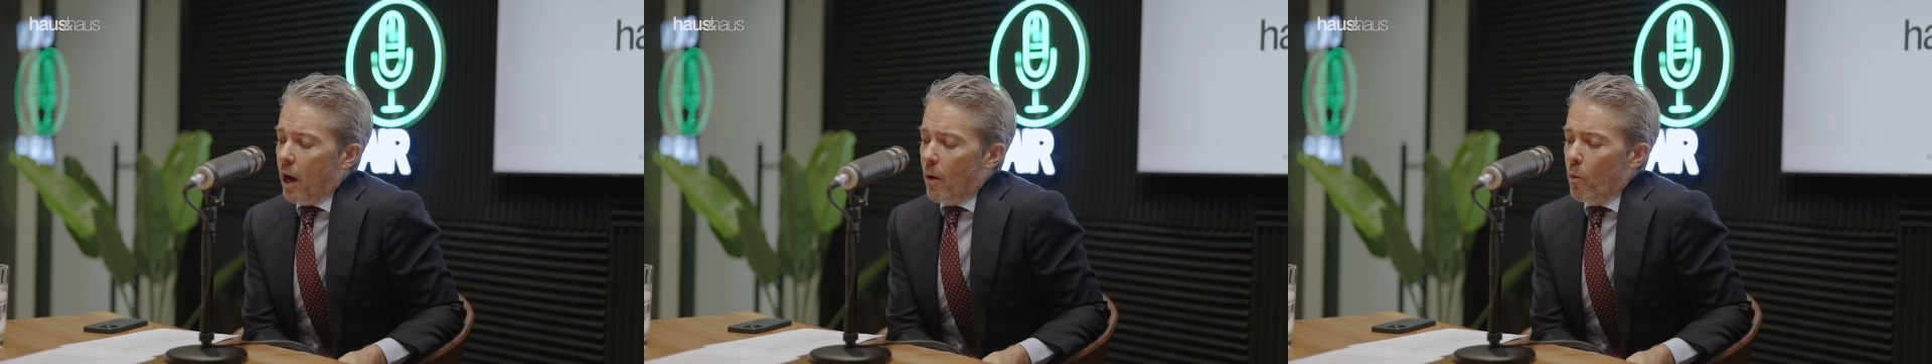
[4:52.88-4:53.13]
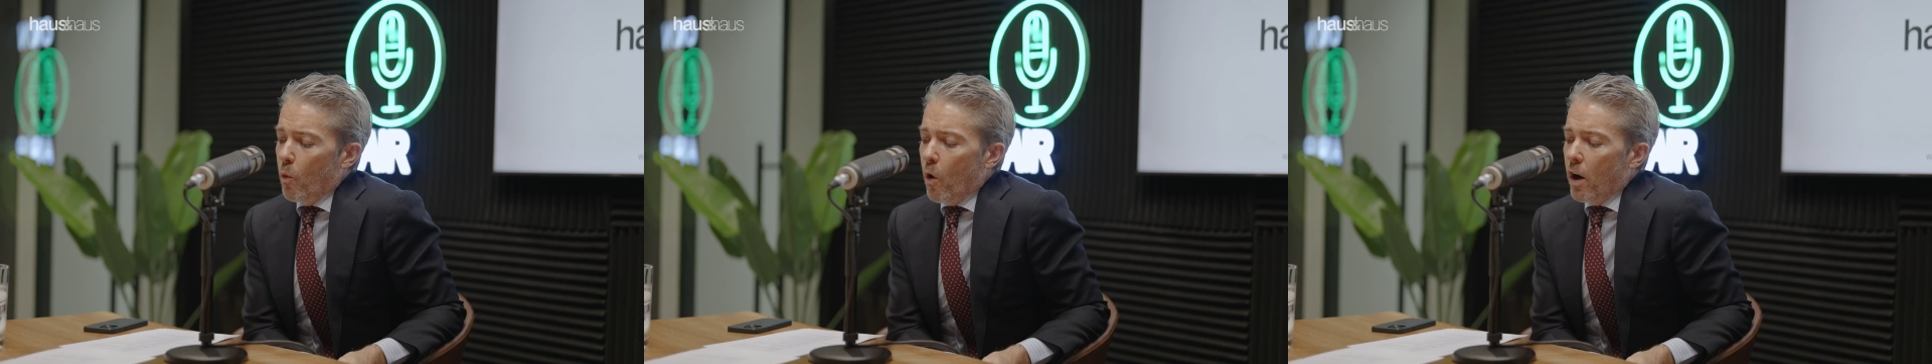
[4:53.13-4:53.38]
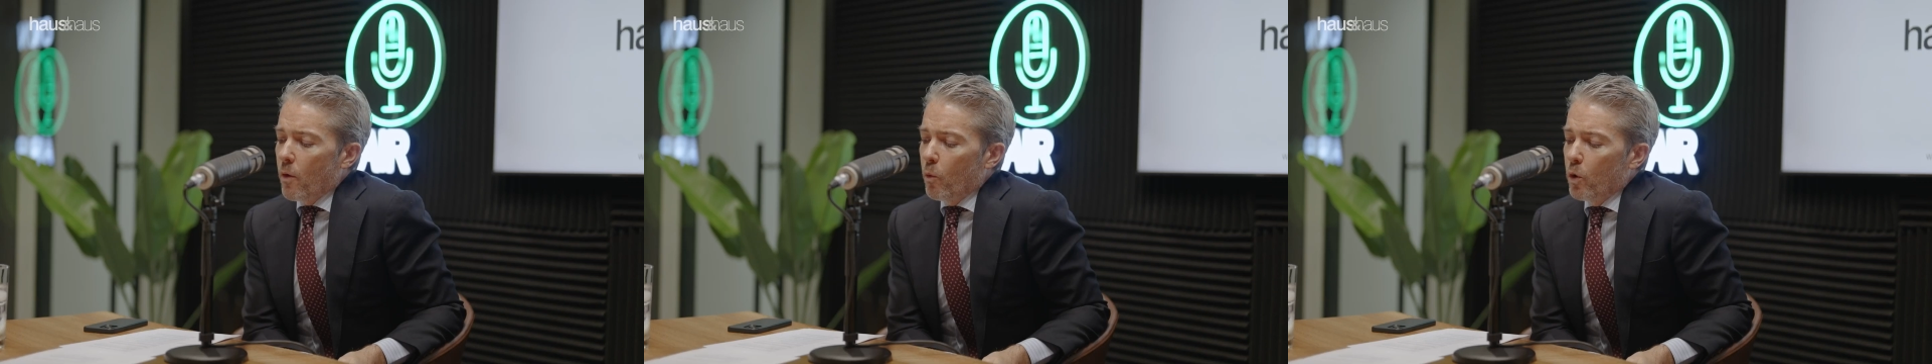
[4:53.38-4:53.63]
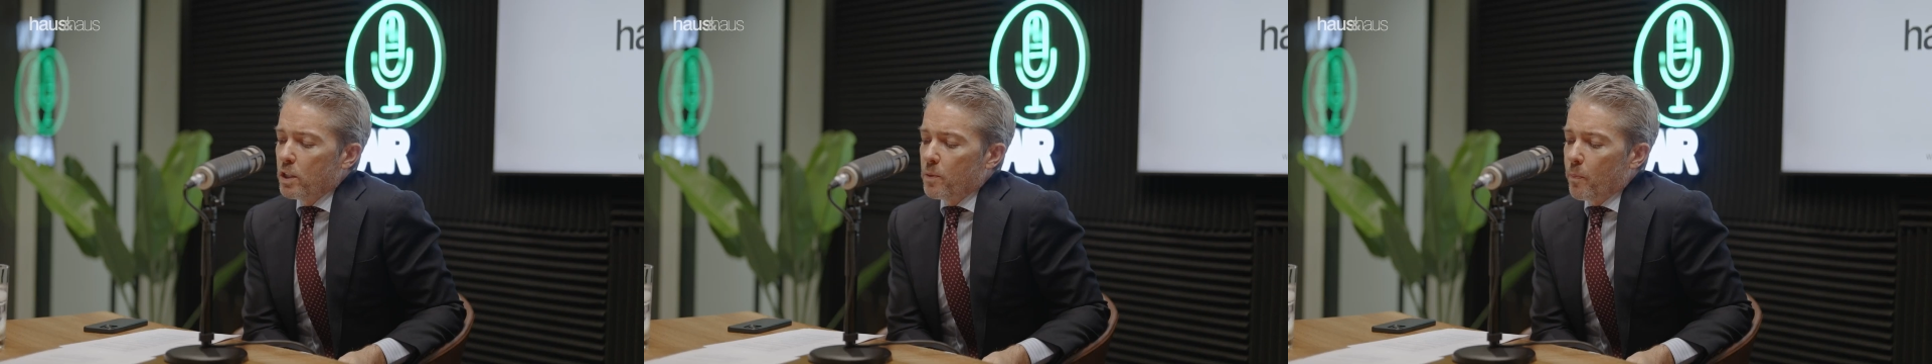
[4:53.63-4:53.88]
And what
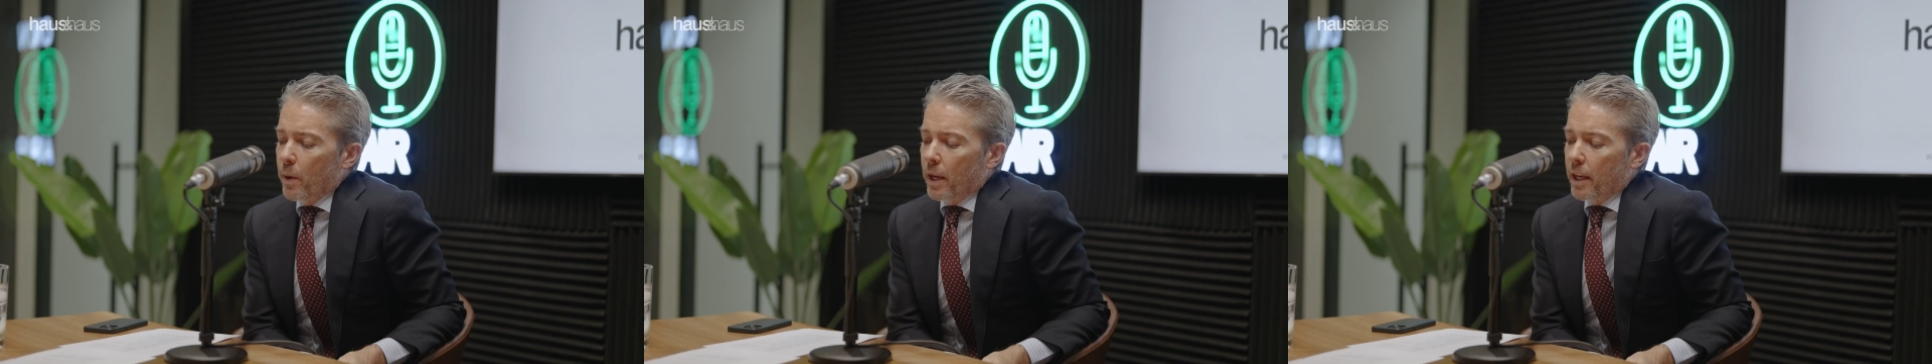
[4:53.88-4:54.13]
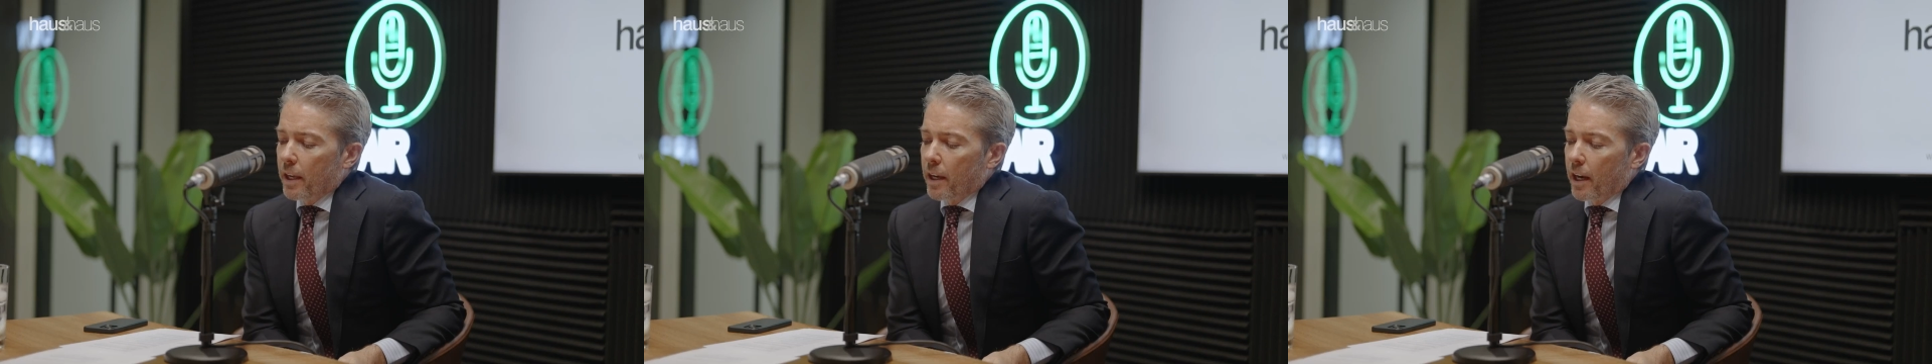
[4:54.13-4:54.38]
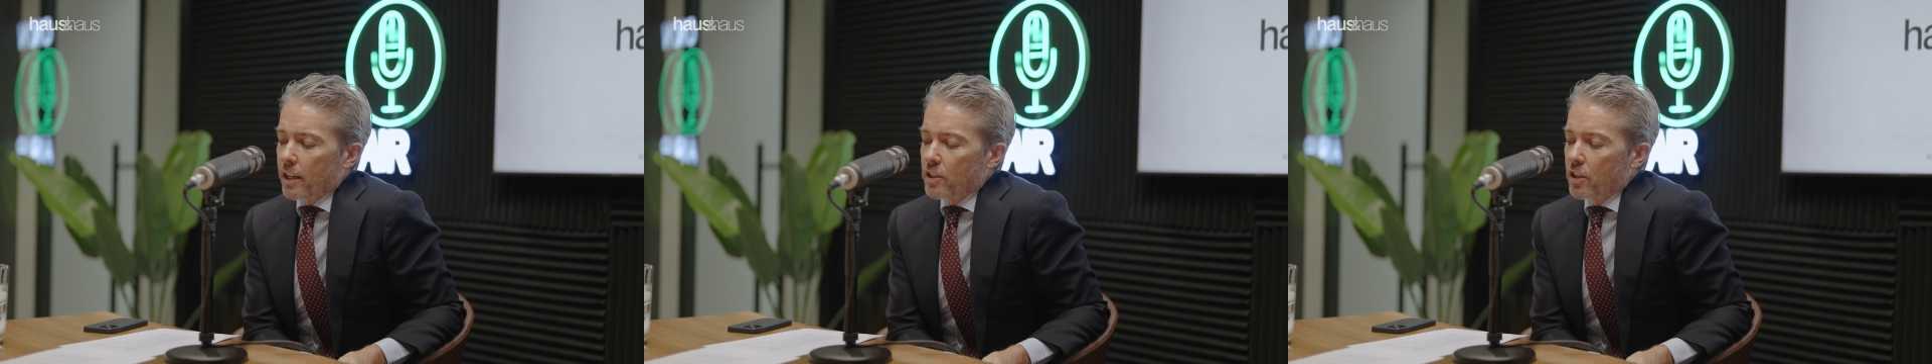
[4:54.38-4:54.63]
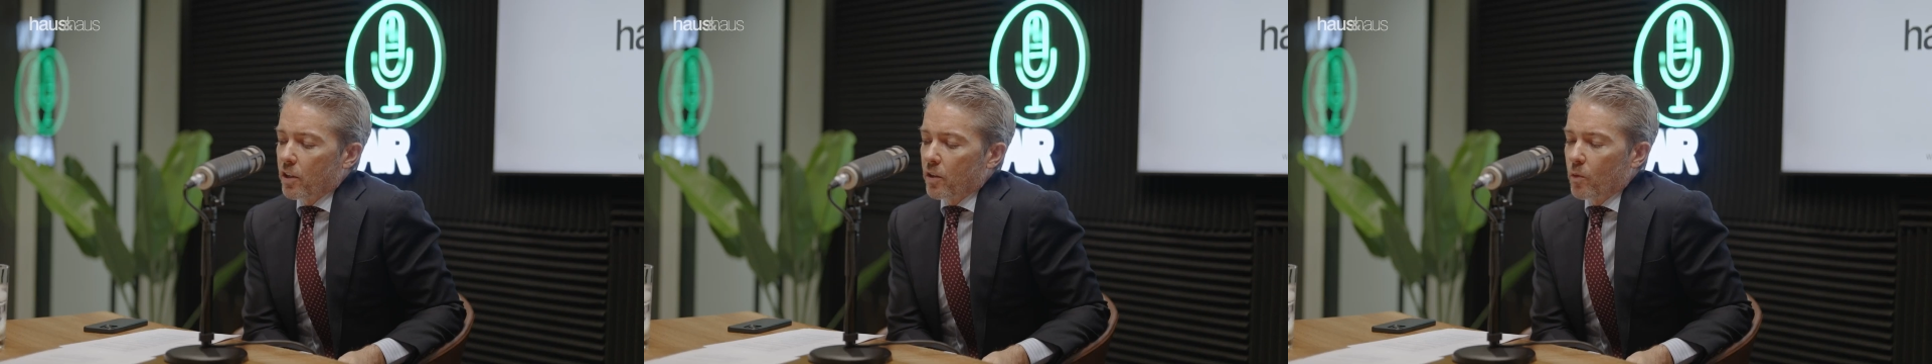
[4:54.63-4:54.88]
would be
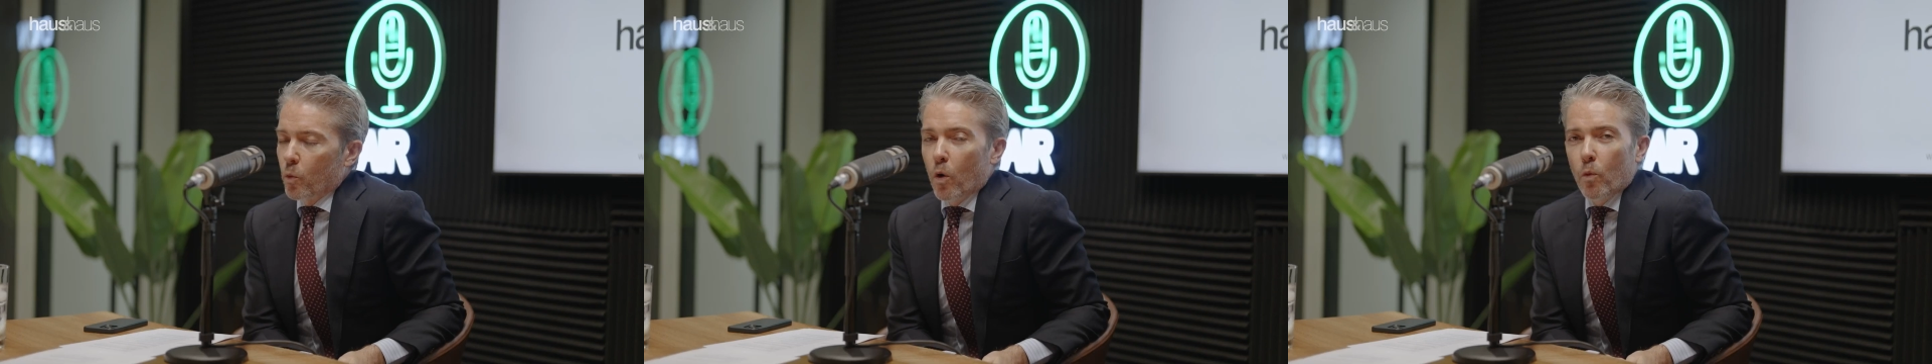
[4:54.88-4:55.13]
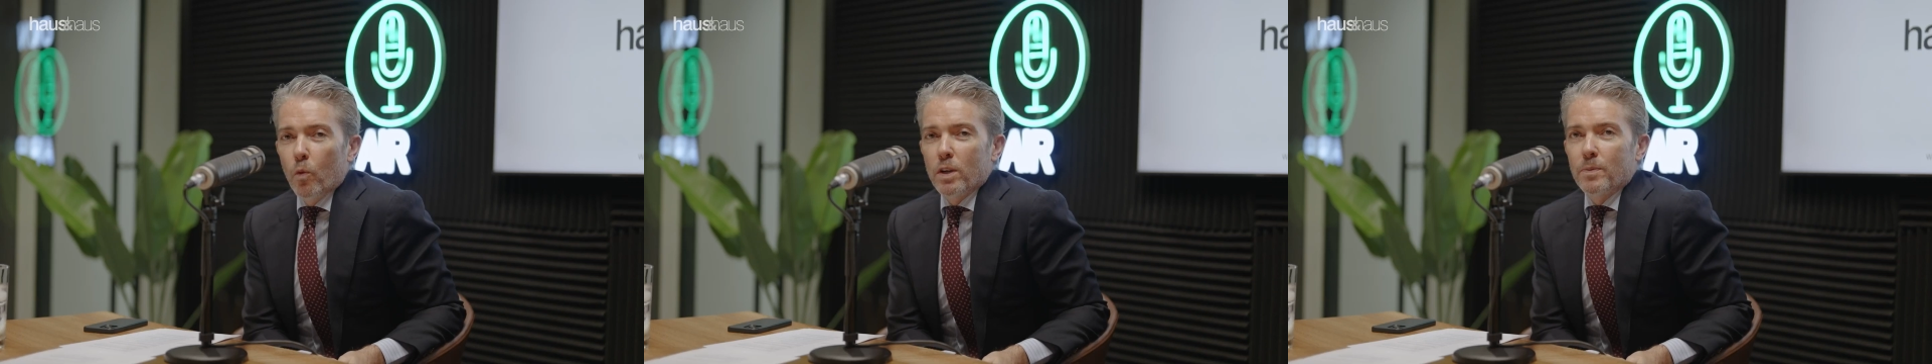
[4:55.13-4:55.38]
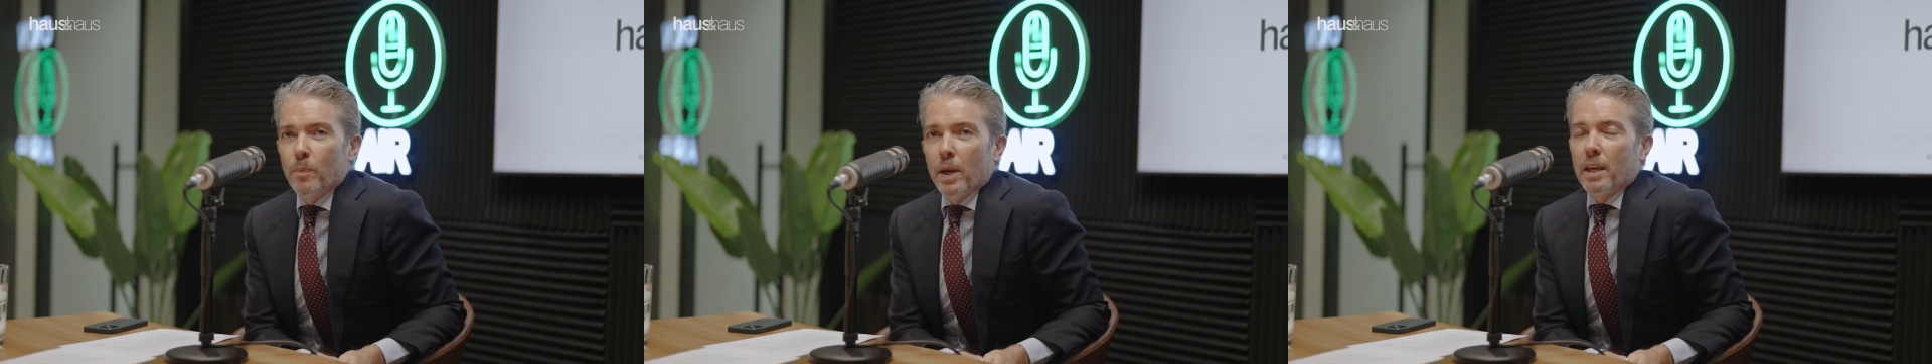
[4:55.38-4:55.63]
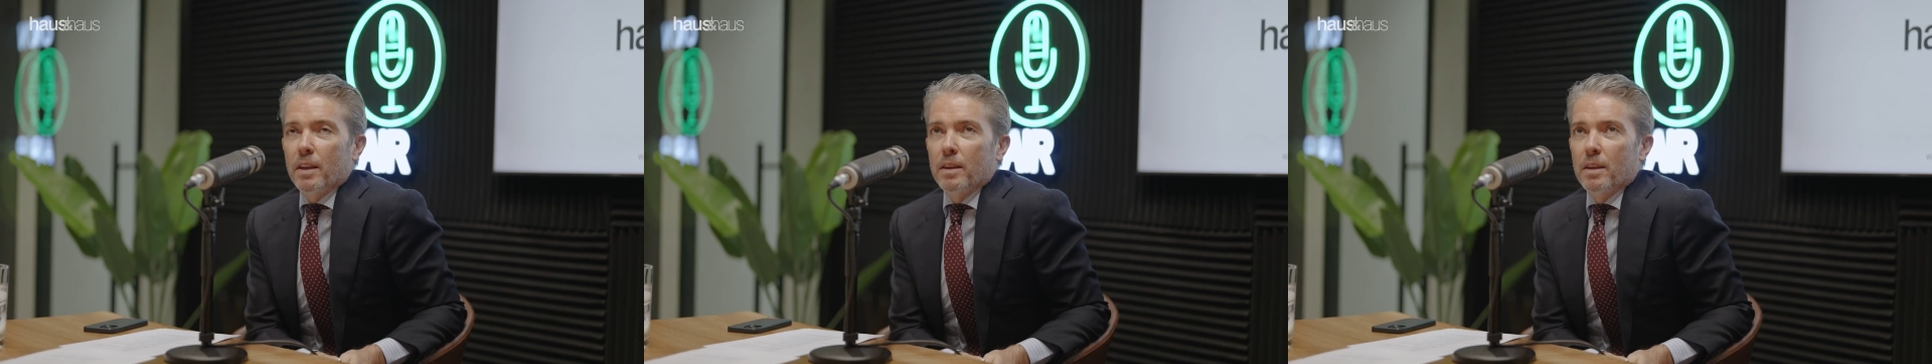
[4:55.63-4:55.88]

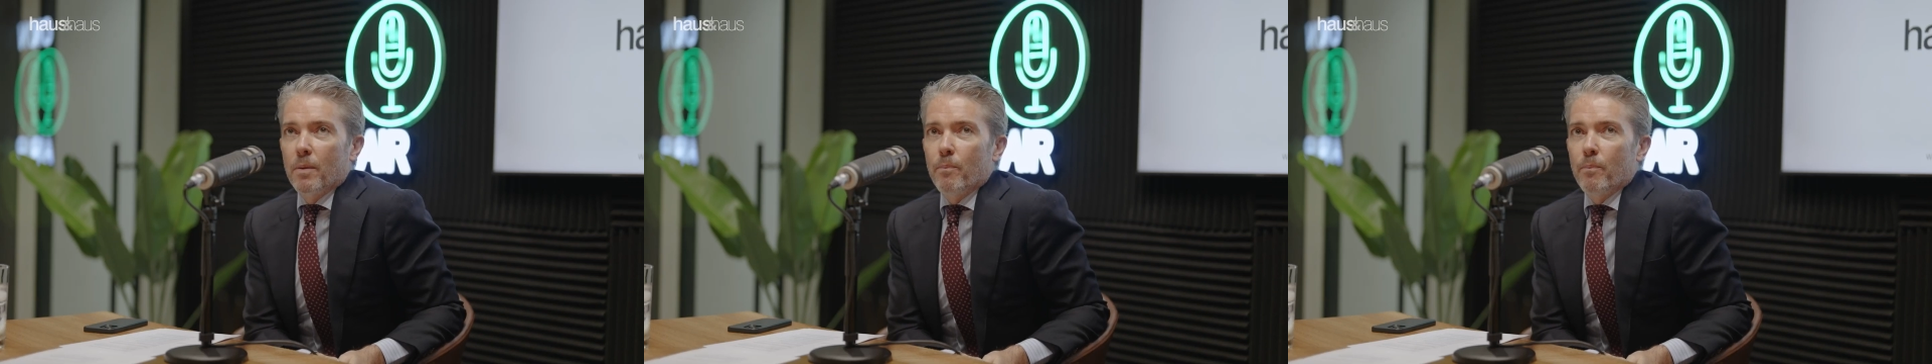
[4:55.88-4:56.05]
the